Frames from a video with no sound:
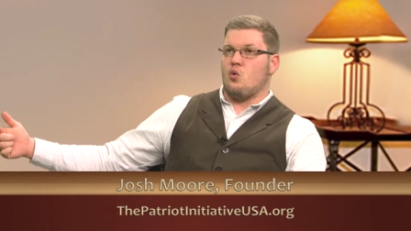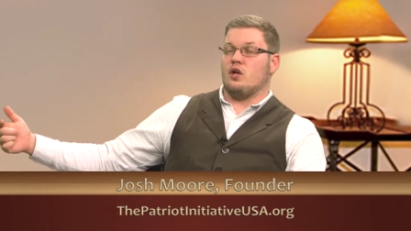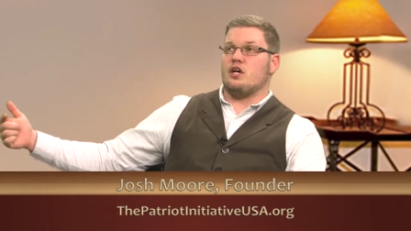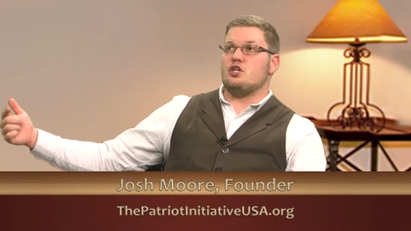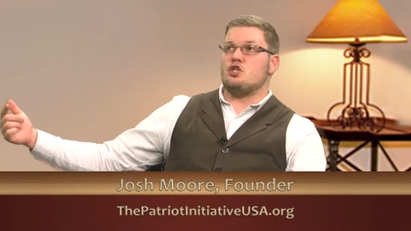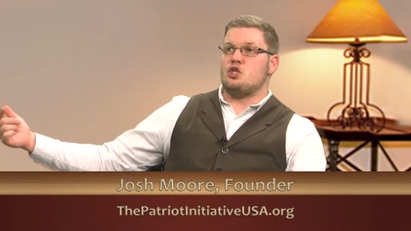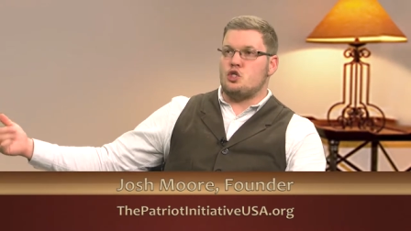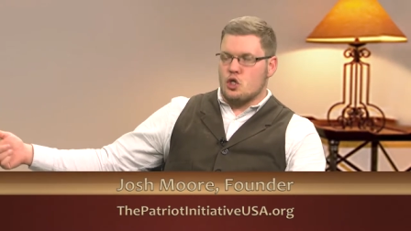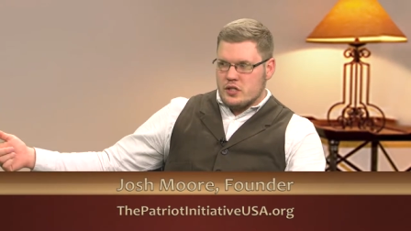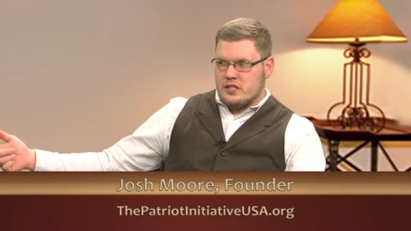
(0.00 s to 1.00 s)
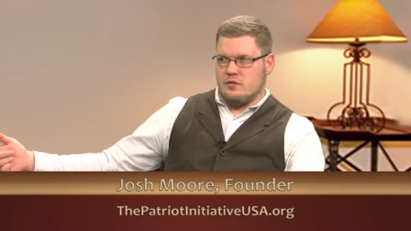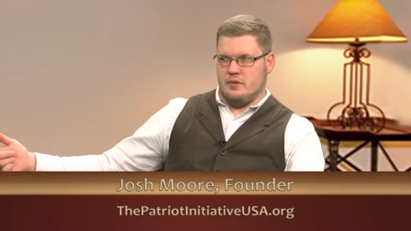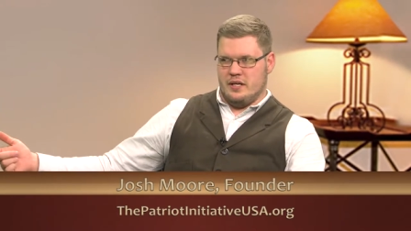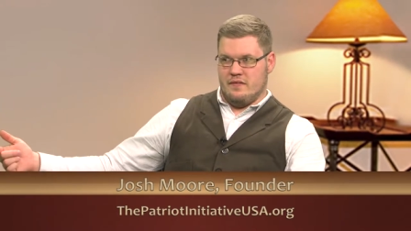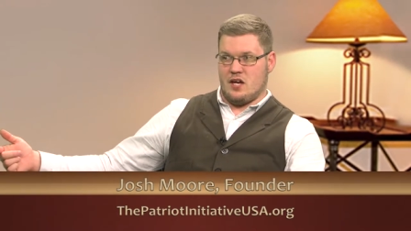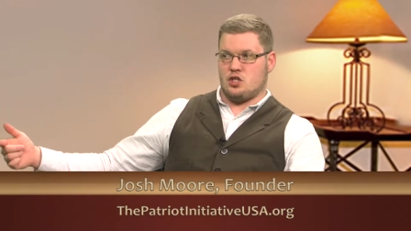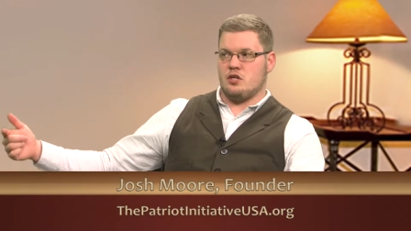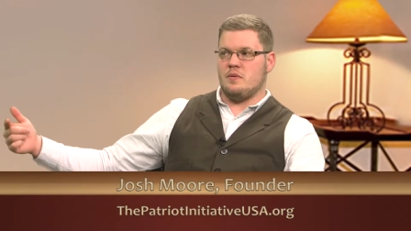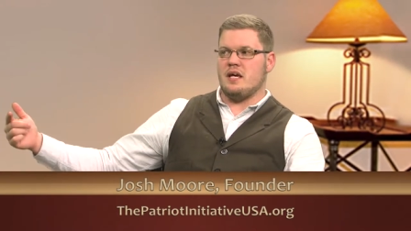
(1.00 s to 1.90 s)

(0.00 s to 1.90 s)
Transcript: Well, it shouldn't be. That should